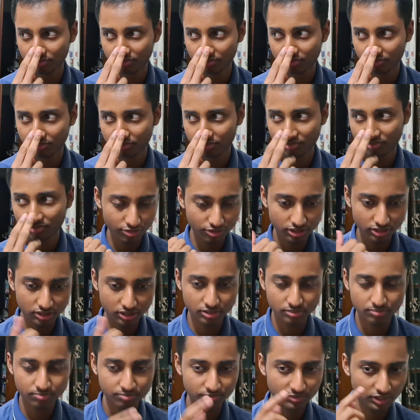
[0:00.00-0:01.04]
At first
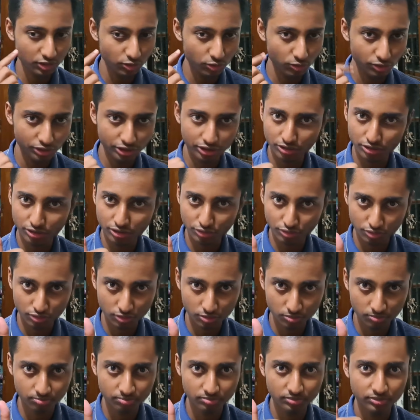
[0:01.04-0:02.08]
2024,
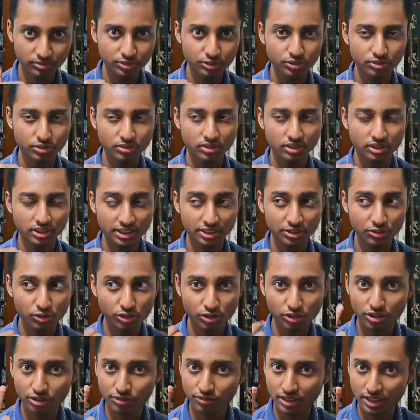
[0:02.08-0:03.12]
then
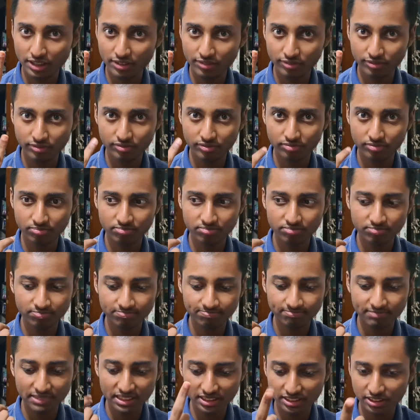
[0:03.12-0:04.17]
2025,
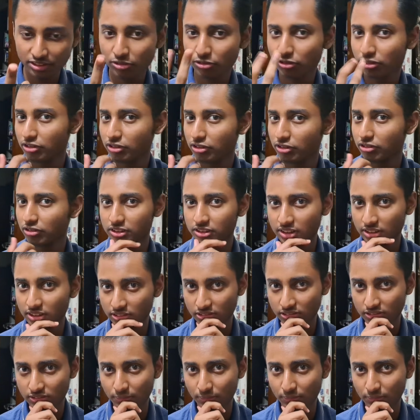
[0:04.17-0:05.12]
and then 2026.